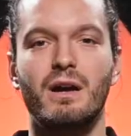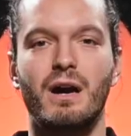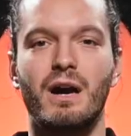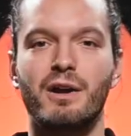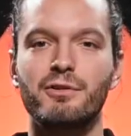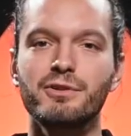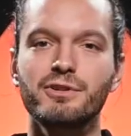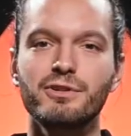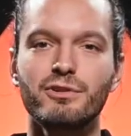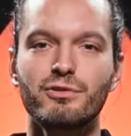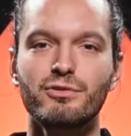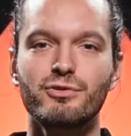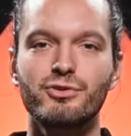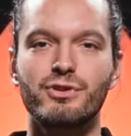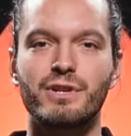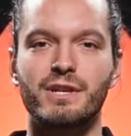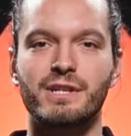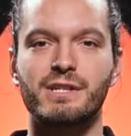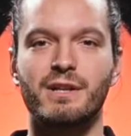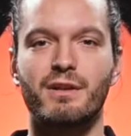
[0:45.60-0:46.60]

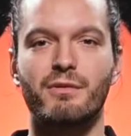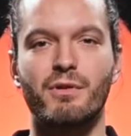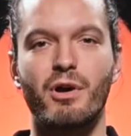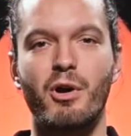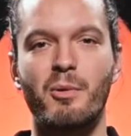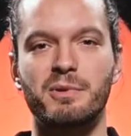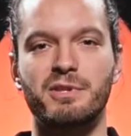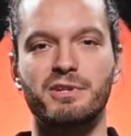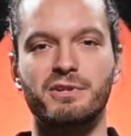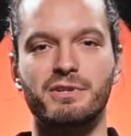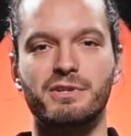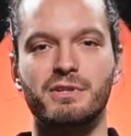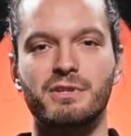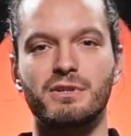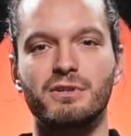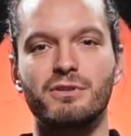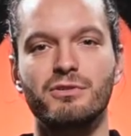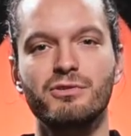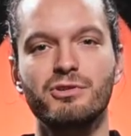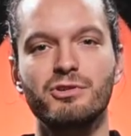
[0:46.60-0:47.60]
High-resolution
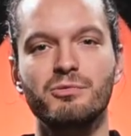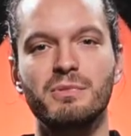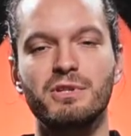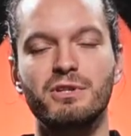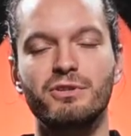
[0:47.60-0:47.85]
accelerometers used to be